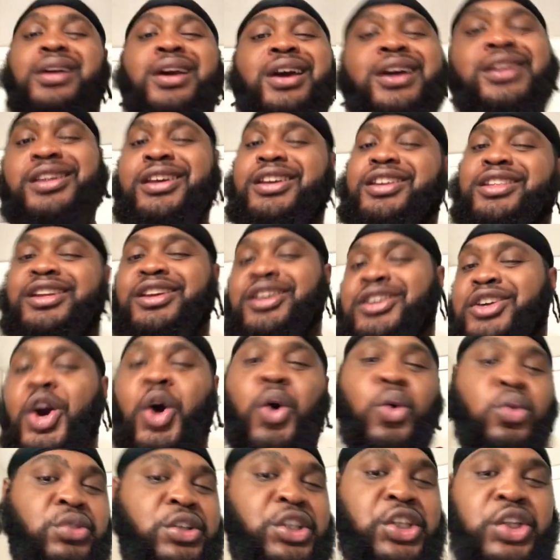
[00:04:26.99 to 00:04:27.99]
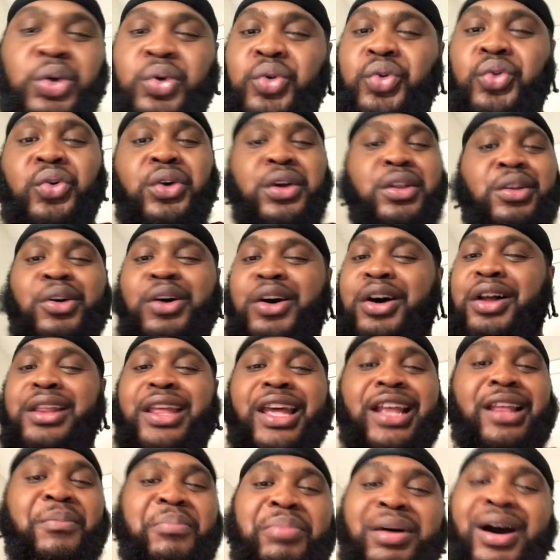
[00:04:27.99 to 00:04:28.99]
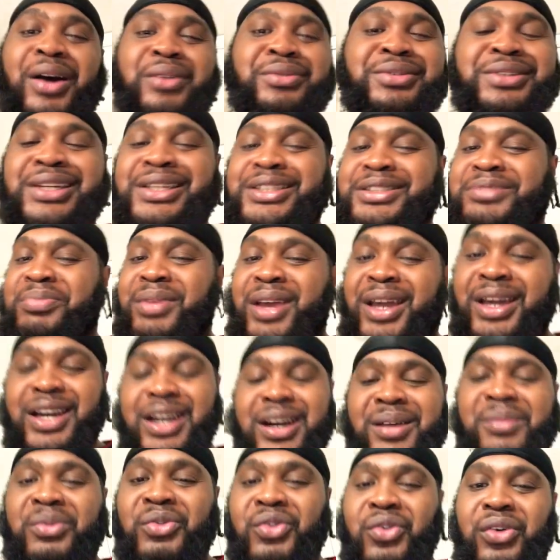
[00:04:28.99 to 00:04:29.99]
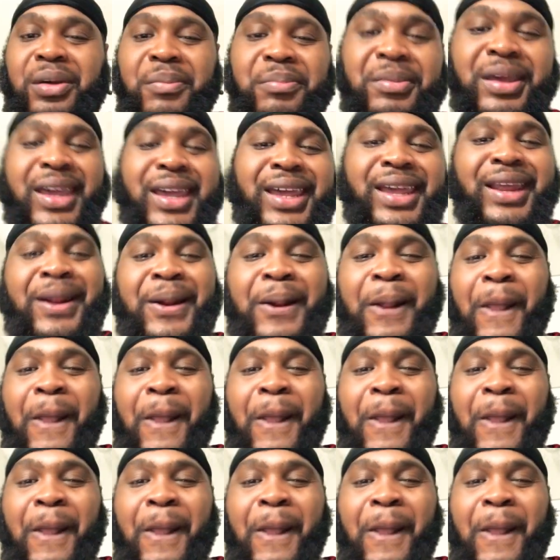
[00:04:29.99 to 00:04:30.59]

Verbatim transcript: the, the go-to and all that about this. Man, come on, man.